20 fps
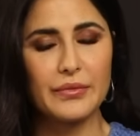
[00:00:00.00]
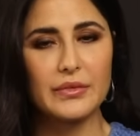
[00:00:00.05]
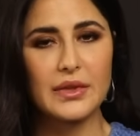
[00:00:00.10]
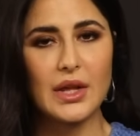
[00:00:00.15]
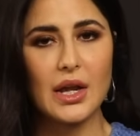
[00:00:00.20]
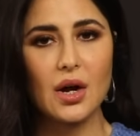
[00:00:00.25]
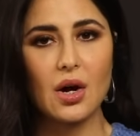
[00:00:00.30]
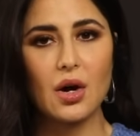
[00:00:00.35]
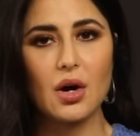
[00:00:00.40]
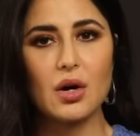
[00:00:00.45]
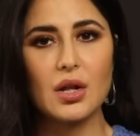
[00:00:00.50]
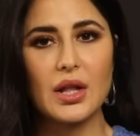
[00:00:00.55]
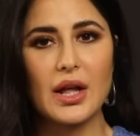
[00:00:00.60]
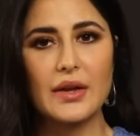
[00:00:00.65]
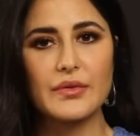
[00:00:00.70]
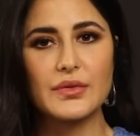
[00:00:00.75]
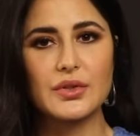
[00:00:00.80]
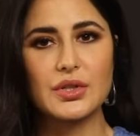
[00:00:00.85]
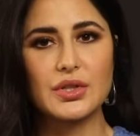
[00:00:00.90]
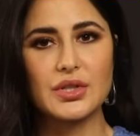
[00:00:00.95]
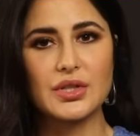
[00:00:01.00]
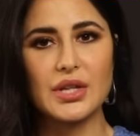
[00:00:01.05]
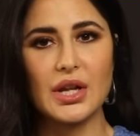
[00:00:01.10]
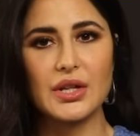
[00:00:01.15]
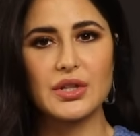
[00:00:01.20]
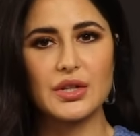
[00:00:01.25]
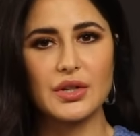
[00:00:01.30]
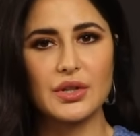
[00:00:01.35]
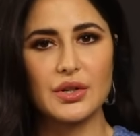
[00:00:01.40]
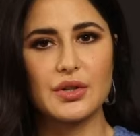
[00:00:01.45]
they all have
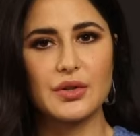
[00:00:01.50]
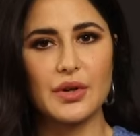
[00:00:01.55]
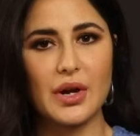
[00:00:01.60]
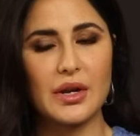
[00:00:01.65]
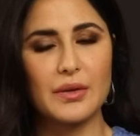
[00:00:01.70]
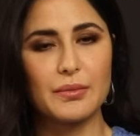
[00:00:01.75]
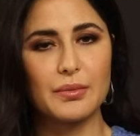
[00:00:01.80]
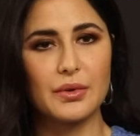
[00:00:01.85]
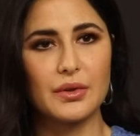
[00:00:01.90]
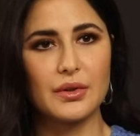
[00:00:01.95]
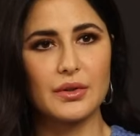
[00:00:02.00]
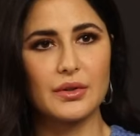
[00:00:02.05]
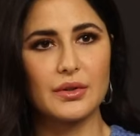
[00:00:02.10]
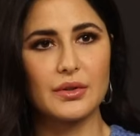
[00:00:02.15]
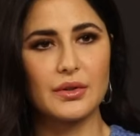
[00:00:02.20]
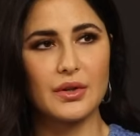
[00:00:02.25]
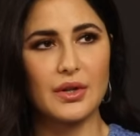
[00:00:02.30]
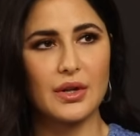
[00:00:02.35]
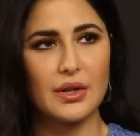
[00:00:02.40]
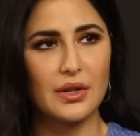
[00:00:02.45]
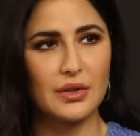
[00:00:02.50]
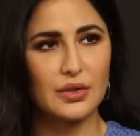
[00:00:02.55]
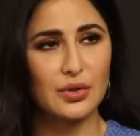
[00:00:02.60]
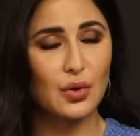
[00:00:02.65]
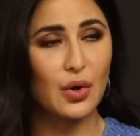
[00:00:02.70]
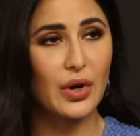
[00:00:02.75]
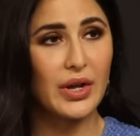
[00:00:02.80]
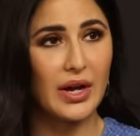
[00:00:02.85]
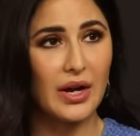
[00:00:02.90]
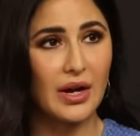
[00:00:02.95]
such incredible,
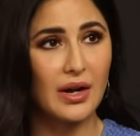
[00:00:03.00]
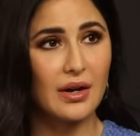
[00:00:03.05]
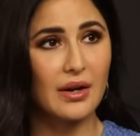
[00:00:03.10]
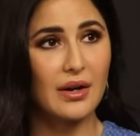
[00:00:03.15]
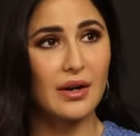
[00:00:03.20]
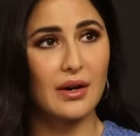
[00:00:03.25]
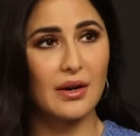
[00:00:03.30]
Zoya,